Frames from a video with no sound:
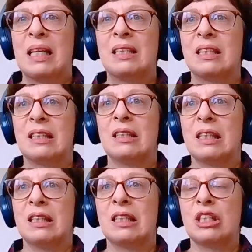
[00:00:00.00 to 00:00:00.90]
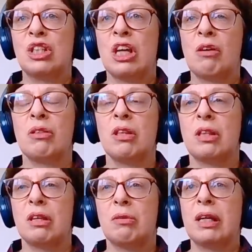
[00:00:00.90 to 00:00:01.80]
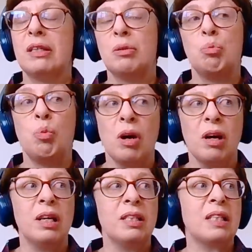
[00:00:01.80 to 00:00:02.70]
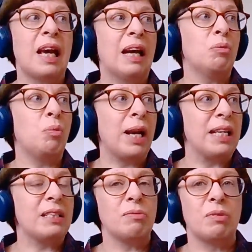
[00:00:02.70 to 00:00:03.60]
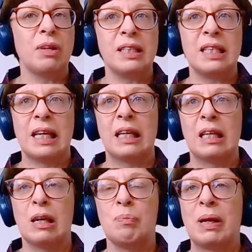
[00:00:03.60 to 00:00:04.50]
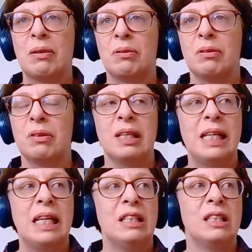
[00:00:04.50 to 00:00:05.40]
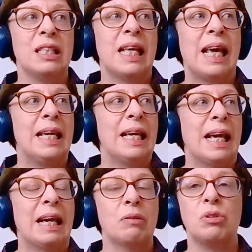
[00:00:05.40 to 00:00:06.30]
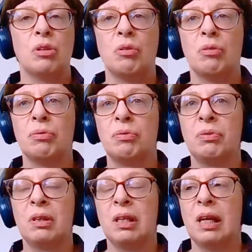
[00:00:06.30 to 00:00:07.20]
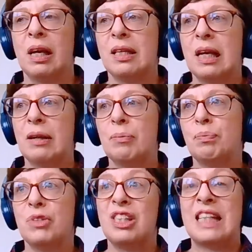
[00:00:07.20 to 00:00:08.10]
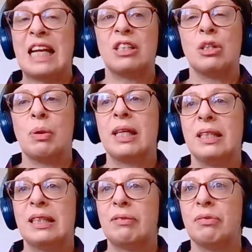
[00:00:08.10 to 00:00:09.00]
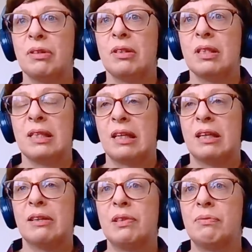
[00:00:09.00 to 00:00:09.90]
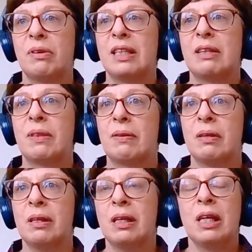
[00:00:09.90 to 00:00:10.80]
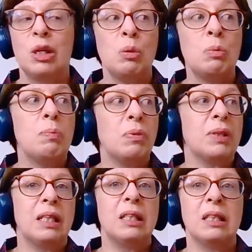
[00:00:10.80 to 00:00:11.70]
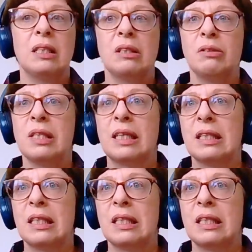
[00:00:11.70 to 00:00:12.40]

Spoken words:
a bit, and to show that there are words and ways of writing about the need to take account of sexuate difference, the kind of divide of the human body into two